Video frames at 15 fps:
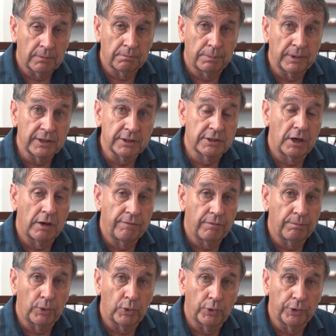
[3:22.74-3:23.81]
being
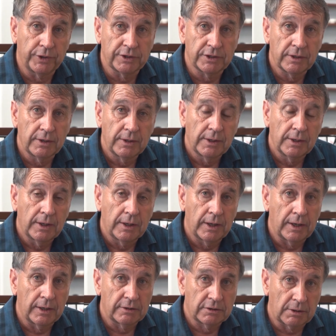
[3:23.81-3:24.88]
self-employed,
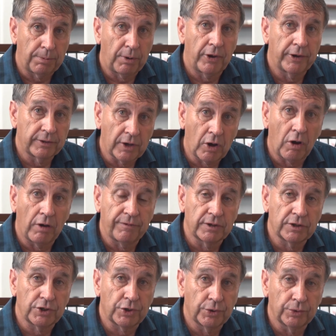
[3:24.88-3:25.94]
supplying the coffee
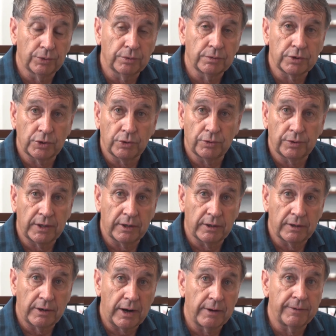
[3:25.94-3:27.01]
to
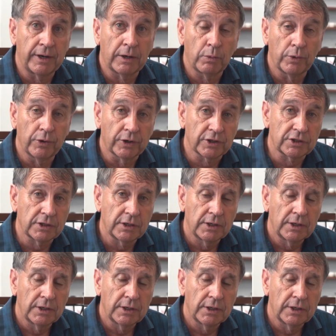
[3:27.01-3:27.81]
their networks,